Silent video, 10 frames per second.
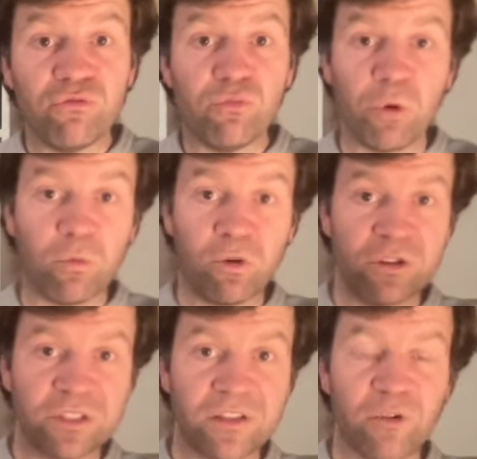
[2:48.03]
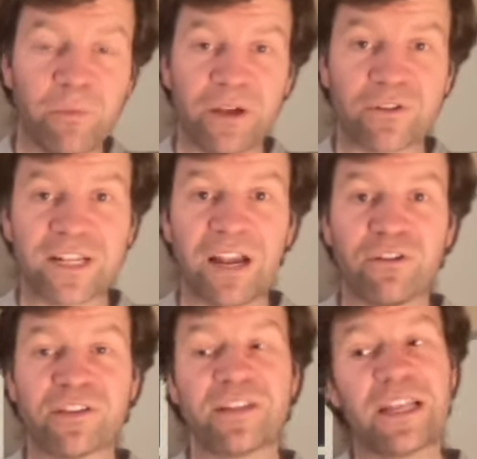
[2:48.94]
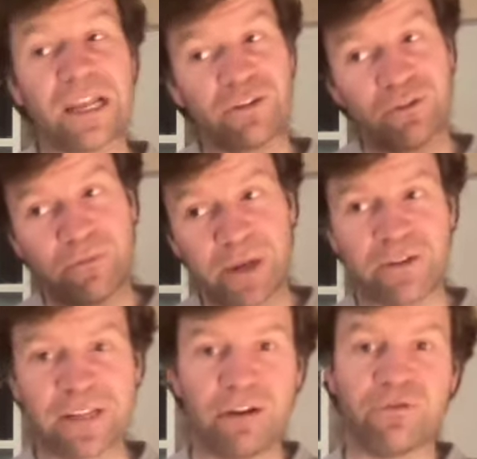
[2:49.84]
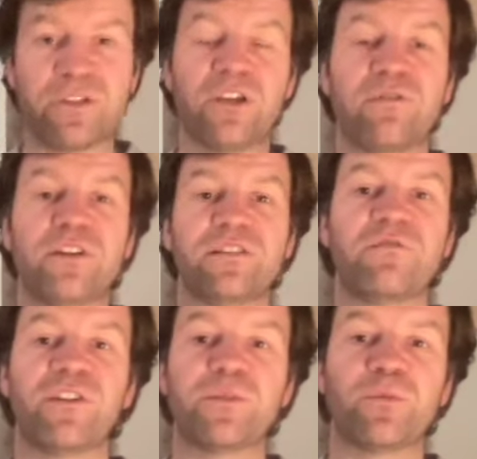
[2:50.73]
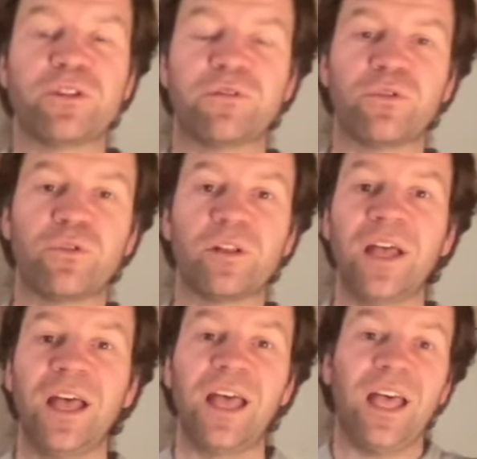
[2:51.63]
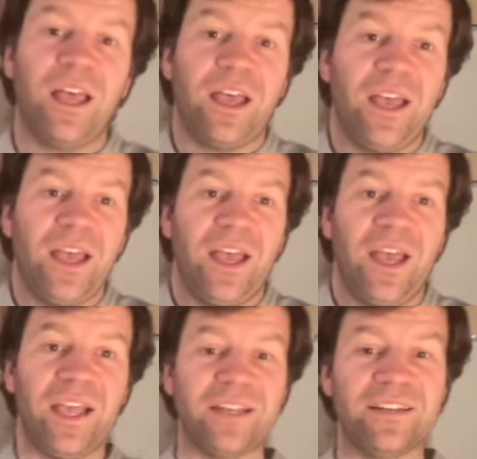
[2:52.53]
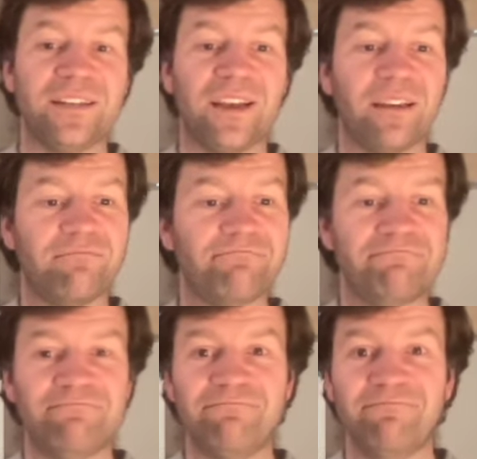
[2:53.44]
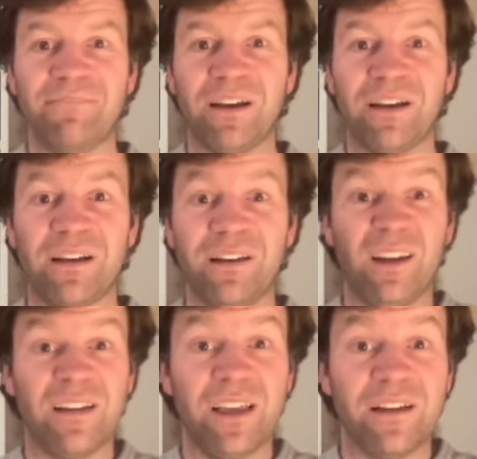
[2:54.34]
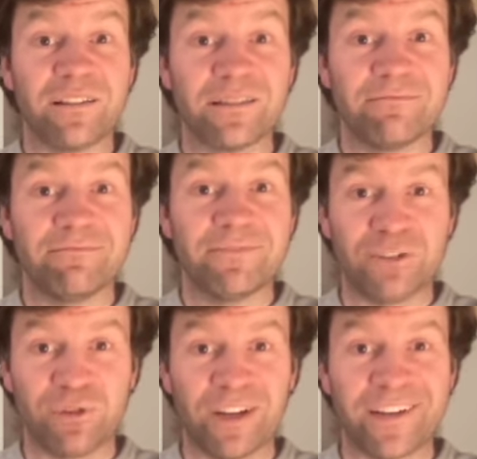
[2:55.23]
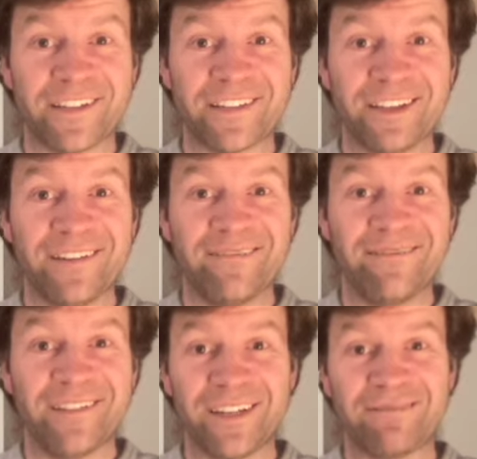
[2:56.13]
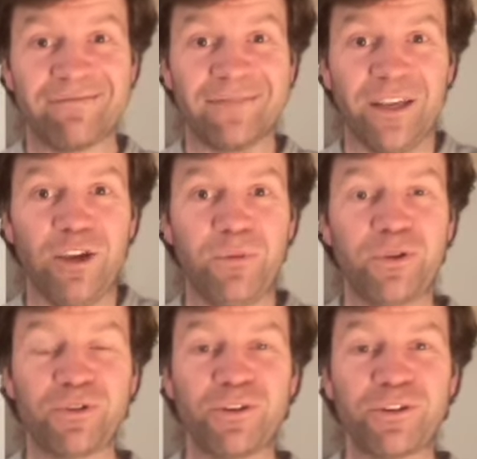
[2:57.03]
what was the old Pegos Claros. They now do Pegos Claros Reserva. It's the first point of call. And lucky us, is all I can say. I hope you enjoy it